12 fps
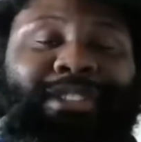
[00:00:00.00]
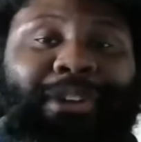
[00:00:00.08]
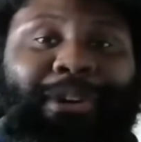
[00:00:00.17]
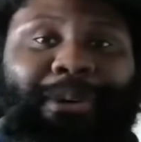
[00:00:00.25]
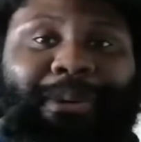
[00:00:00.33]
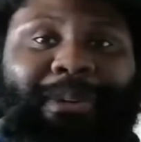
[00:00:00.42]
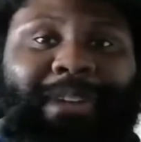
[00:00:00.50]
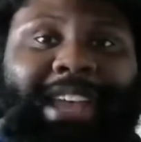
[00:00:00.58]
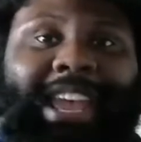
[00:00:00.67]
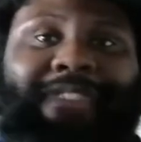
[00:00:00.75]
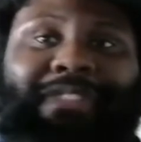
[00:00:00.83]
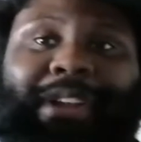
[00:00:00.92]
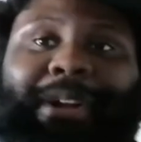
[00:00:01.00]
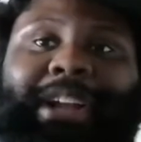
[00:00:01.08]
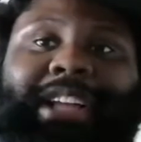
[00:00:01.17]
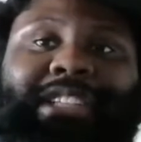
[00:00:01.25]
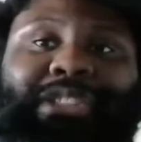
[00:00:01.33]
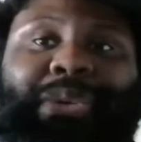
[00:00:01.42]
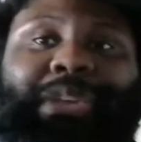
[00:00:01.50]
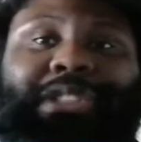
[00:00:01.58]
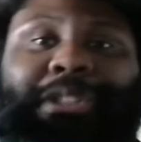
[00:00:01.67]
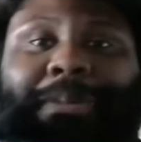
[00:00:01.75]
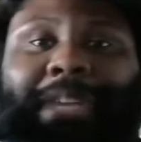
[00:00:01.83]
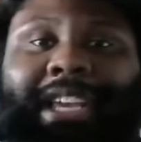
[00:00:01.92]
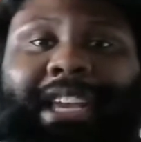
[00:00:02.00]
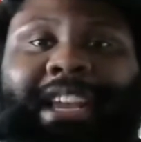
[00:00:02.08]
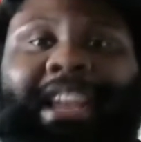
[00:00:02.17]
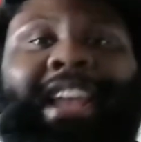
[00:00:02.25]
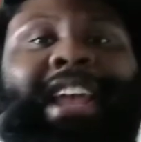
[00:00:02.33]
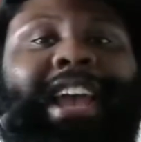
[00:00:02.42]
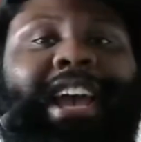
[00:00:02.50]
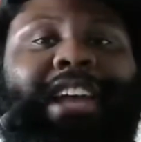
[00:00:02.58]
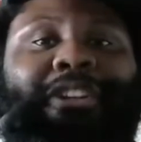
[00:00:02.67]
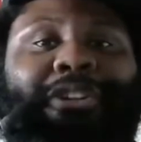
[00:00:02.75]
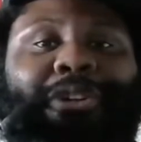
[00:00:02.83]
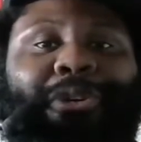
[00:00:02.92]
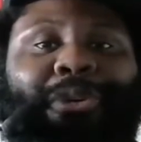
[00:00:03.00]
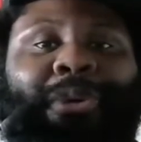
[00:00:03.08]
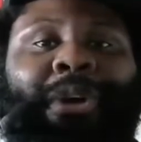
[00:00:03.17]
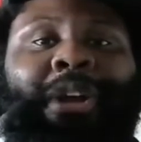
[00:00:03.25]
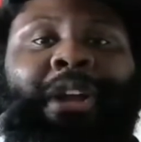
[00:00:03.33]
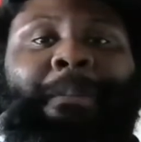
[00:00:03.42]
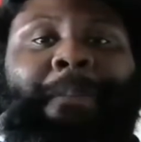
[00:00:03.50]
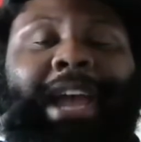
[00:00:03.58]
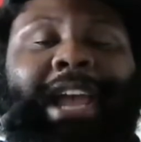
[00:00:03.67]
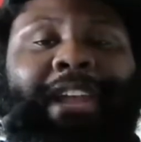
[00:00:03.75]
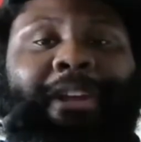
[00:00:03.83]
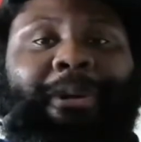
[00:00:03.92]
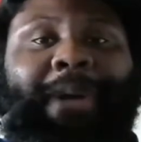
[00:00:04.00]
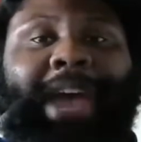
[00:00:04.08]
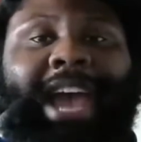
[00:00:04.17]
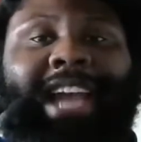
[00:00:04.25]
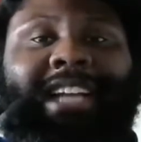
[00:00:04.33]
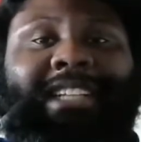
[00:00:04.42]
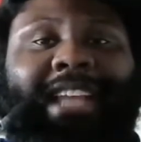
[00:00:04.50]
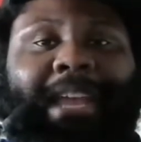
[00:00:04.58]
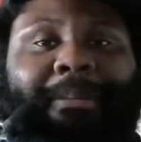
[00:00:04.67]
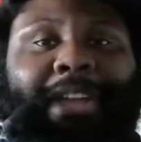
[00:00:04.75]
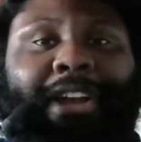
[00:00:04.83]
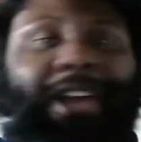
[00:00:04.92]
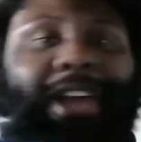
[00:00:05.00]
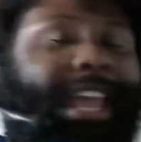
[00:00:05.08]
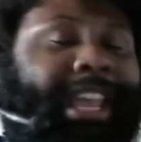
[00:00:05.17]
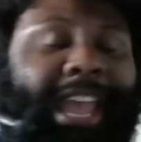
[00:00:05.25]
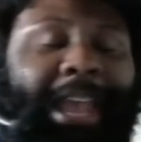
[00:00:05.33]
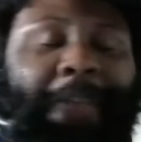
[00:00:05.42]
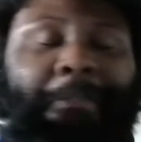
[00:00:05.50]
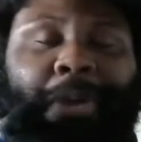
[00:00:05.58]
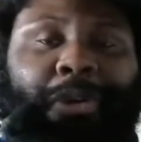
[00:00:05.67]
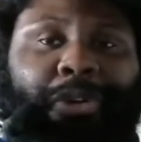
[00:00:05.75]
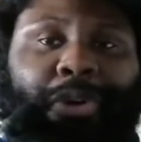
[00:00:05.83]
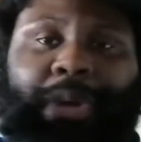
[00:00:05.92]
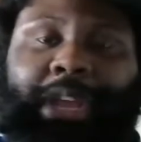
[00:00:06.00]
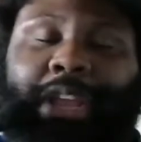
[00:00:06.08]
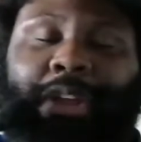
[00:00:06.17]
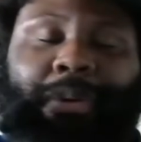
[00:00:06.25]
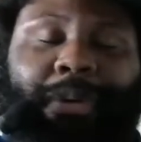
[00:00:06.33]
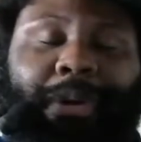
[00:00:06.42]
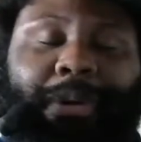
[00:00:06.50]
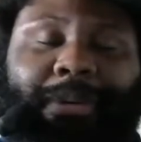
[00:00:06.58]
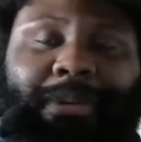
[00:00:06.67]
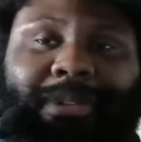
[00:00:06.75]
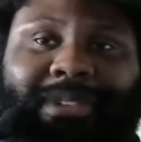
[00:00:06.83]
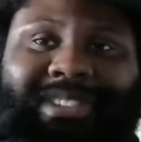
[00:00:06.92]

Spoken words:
though, if there is going to be a new My Hero Academia, aka Boku no Hero,